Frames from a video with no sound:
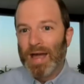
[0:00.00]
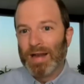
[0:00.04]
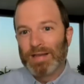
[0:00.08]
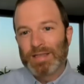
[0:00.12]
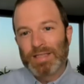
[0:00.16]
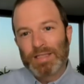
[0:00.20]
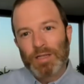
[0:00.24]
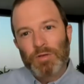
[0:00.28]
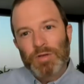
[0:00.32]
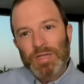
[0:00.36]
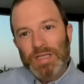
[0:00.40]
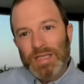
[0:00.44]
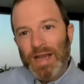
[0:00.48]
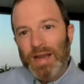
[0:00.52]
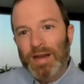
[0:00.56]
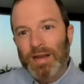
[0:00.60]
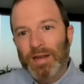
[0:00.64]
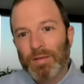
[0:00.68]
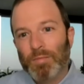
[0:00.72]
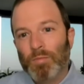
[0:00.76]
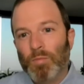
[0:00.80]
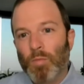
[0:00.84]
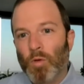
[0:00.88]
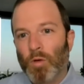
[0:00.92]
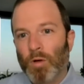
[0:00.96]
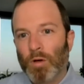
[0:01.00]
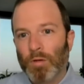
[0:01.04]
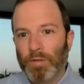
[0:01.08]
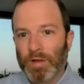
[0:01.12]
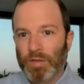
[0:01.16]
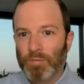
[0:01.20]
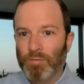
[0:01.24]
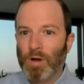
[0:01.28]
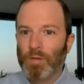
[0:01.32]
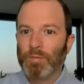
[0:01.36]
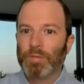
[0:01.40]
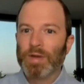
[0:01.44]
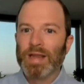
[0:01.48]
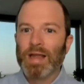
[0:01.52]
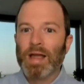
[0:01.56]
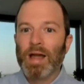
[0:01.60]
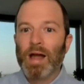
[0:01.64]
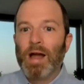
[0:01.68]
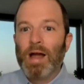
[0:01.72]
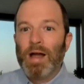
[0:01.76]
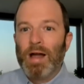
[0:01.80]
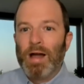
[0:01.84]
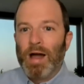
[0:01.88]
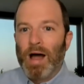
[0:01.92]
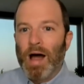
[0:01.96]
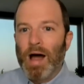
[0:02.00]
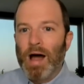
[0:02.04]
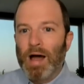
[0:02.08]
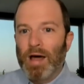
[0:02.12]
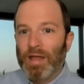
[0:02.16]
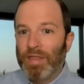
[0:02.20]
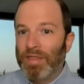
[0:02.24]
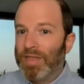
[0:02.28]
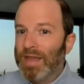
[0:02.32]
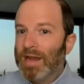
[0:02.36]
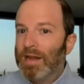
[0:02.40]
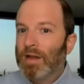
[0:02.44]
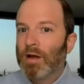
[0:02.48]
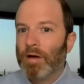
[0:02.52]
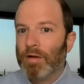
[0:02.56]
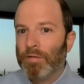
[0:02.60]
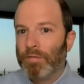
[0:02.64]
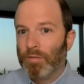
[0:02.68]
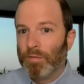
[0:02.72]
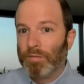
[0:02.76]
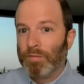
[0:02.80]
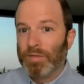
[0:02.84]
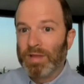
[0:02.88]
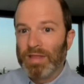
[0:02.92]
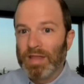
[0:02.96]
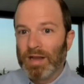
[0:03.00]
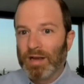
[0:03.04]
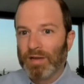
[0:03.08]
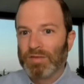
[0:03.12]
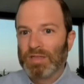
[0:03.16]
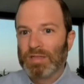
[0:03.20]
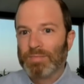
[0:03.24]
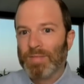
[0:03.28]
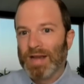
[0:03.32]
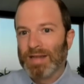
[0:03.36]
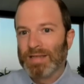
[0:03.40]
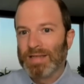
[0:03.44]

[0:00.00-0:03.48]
associate it more with what we uh, think of when we think of space